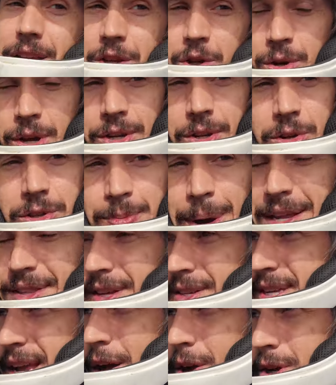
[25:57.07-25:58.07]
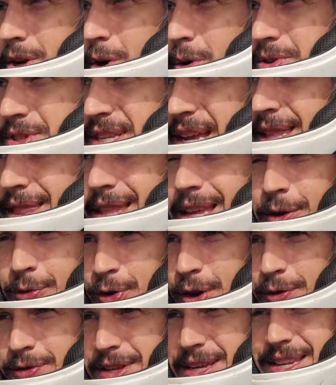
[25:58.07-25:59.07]
you can use my discount code Zenly
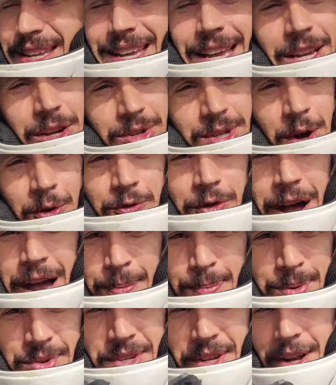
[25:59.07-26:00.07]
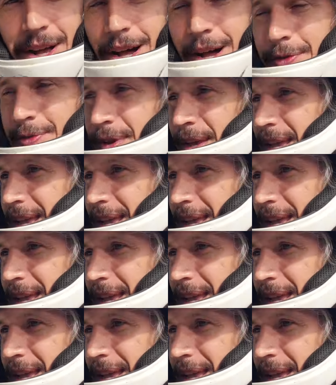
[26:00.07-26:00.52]
fifty to get yourself five percent off